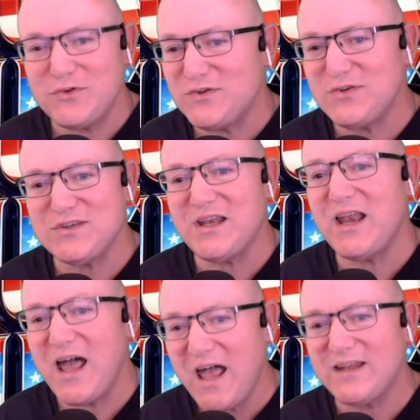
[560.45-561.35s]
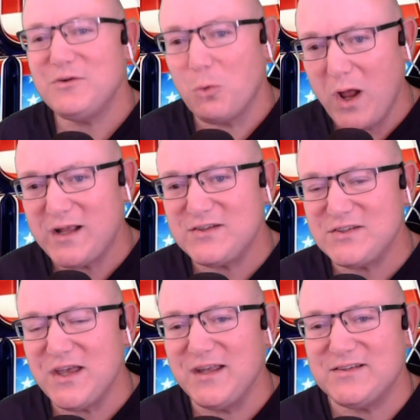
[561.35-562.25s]
This is not rocket
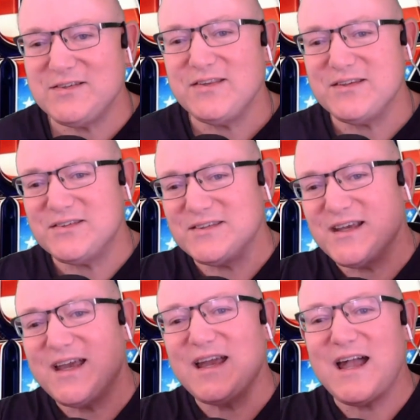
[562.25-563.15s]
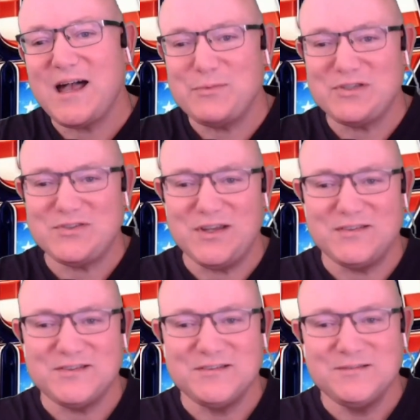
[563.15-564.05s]
science, this is common sense.